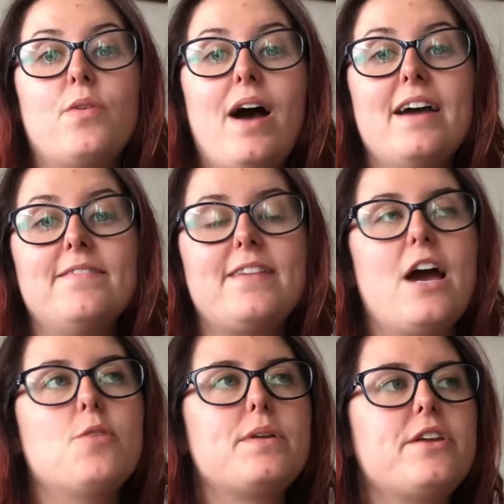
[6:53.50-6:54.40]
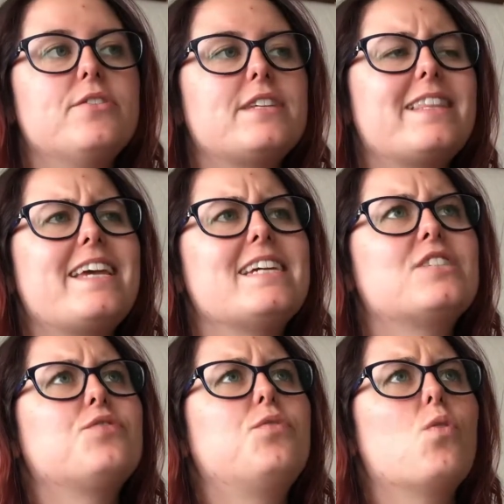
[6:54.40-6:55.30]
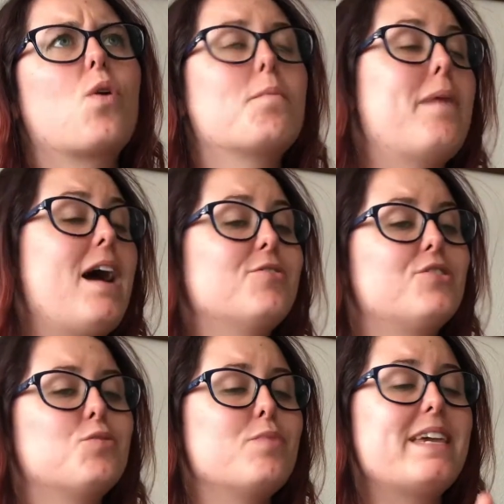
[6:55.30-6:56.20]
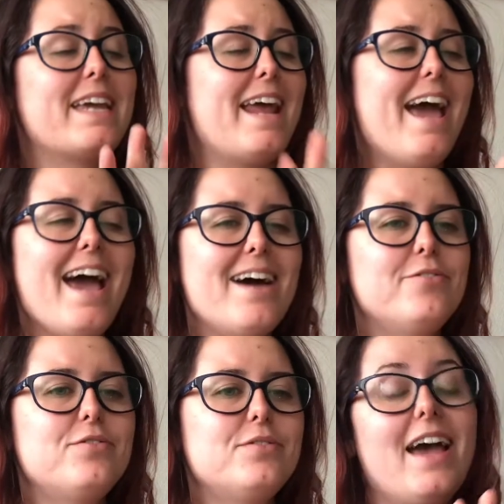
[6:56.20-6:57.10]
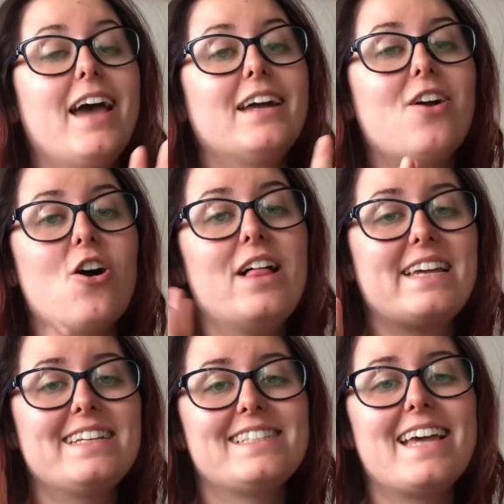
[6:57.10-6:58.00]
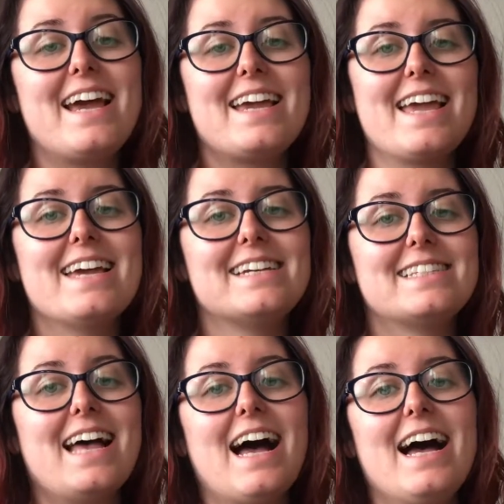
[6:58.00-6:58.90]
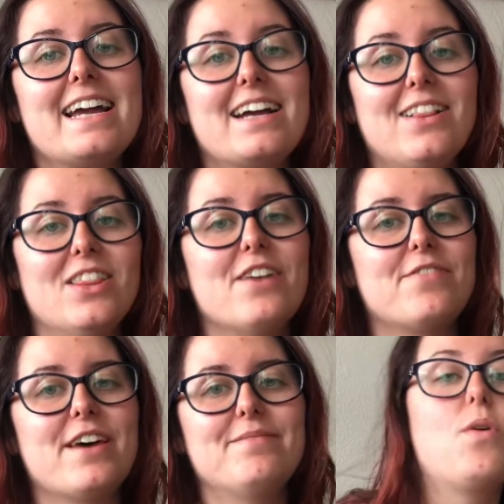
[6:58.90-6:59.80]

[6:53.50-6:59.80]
I've now been using these for about a week and a half, and all I can say is I love them.